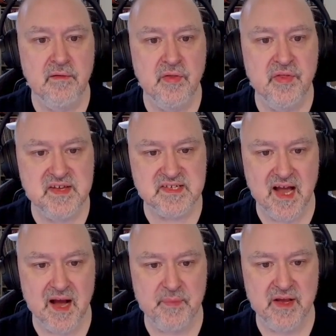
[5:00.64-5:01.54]
This
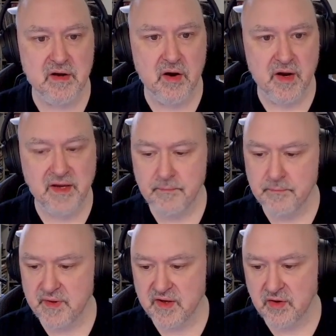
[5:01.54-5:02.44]
can't be a 9
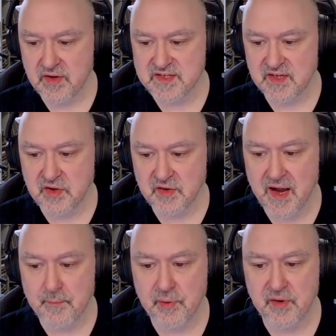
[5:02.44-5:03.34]
because you
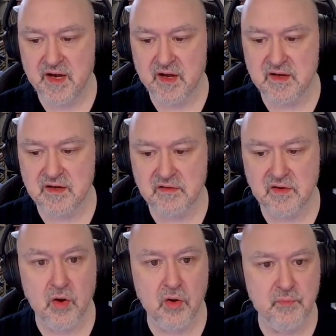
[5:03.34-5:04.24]
can't put in a
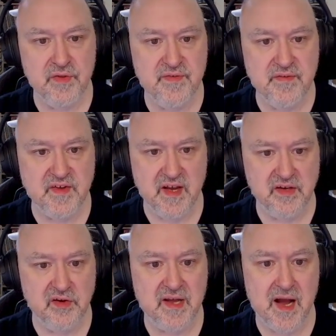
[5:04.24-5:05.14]
column with
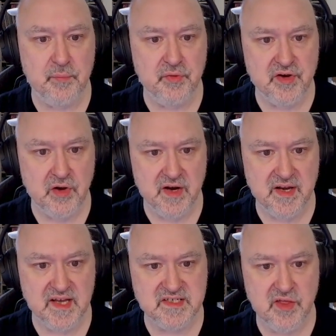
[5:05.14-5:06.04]
15, you can't put the 9
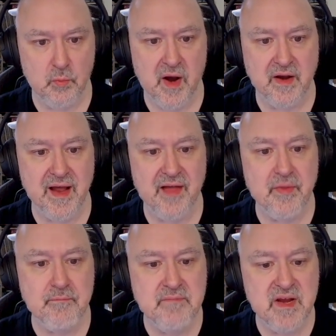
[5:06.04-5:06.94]
next to the 1. And
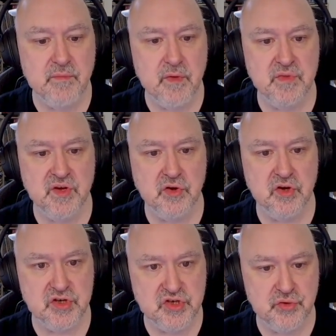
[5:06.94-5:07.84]
the minimum you
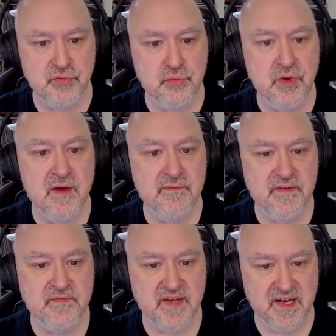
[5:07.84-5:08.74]
could do
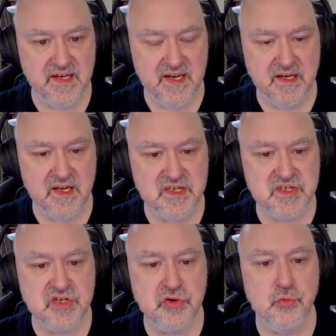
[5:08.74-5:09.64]
15 in
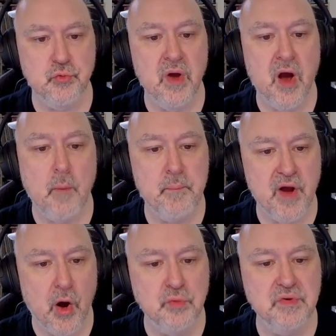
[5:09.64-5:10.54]
is 2,
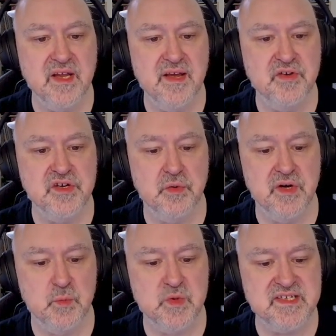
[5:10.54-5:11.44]
but only if you do
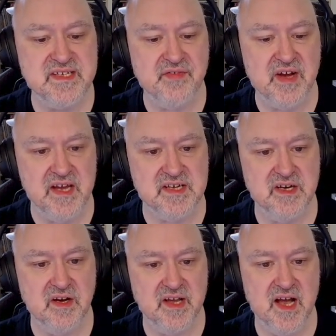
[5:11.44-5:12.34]
it with 7 8.
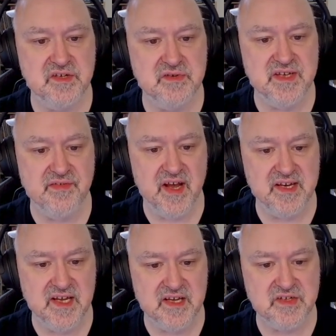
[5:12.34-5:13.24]
And I can't do 7
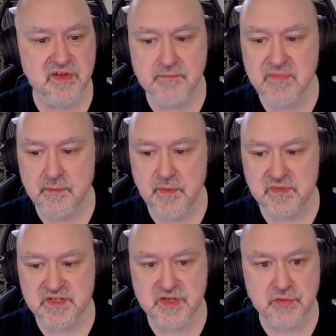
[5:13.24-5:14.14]
8 here. So the
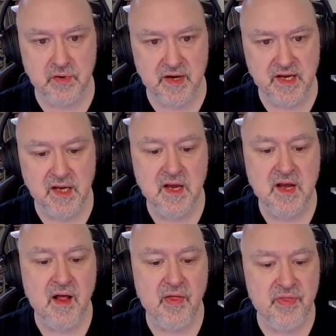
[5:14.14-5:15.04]
minimum is 3.
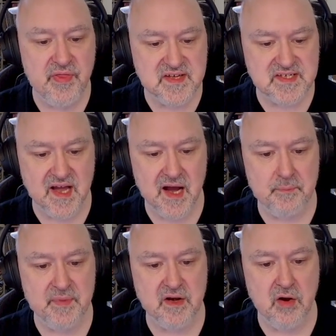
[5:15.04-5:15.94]
This
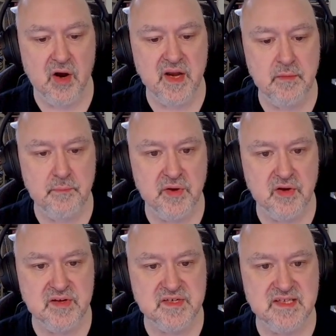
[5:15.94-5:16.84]
can't be a 9
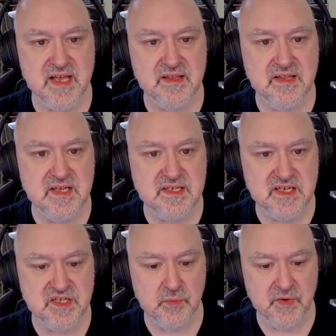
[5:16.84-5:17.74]
because then this
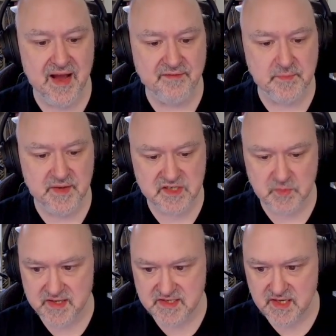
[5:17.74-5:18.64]
digit would have to be a
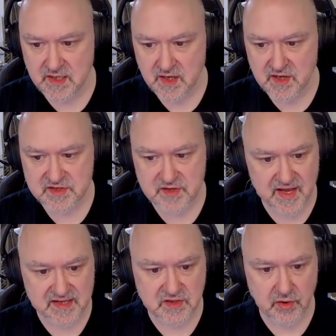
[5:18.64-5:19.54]
20. So
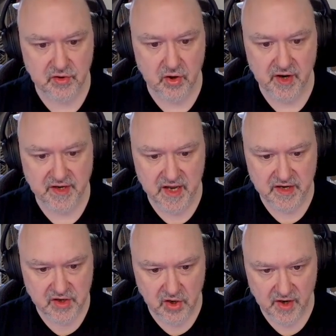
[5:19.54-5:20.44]
that's not 9
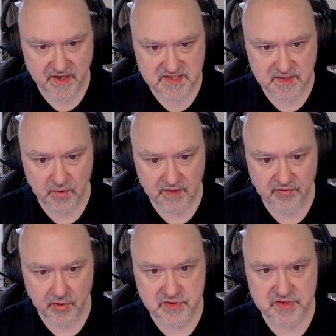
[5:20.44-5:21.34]
and 9 is in one of
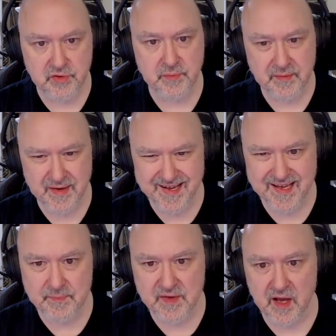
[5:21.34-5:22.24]
those two. But I'm going to
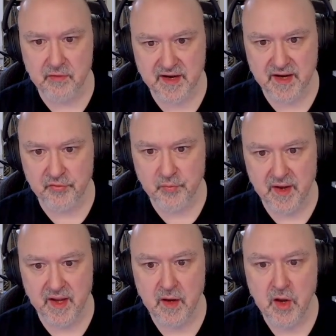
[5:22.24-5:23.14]
keep colouring
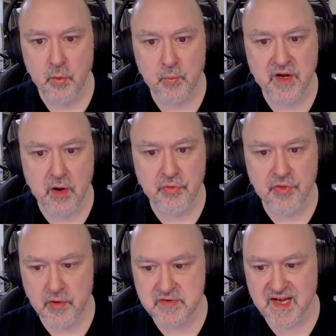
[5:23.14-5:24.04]
elsewhere. We know
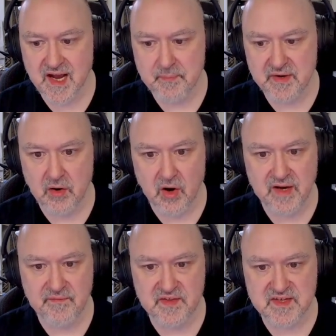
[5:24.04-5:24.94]
those can't be
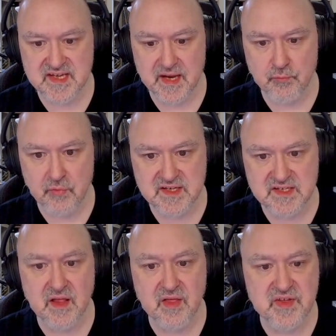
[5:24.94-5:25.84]
9 for the same
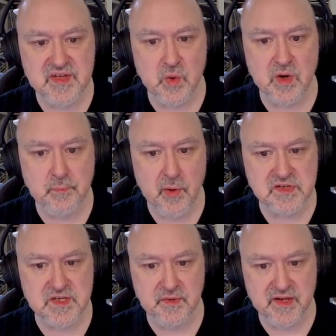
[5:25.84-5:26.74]
reason. This one
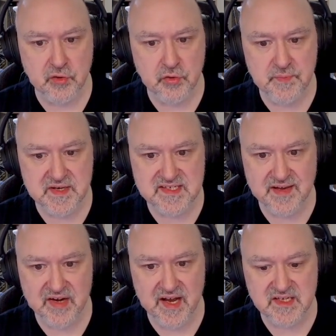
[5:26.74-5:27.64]
possibly could be
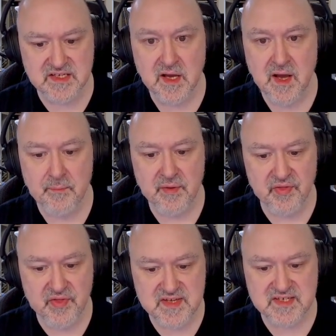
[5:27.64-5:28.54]
7, 8. But
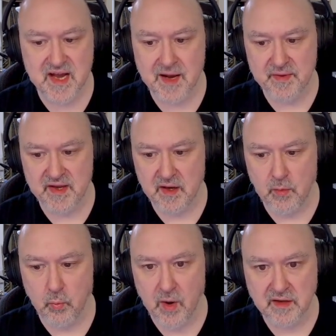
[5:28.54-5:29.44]
this can't be a
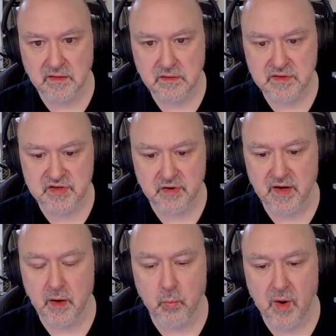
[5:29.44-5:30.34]
1.
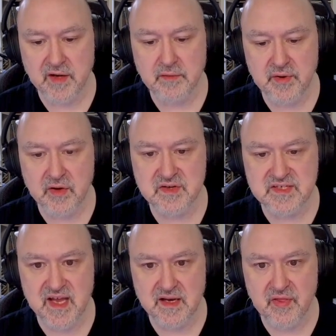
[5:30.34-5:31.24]
Sorry, a 1
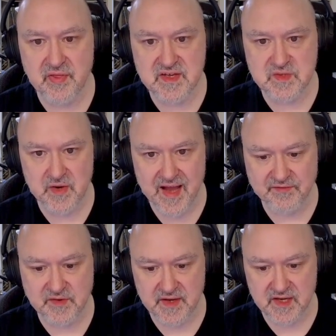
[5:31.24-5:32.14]
because then this would
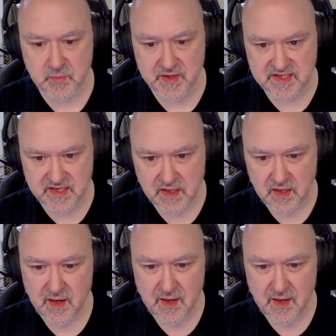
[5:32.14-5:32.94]
have to be a 20.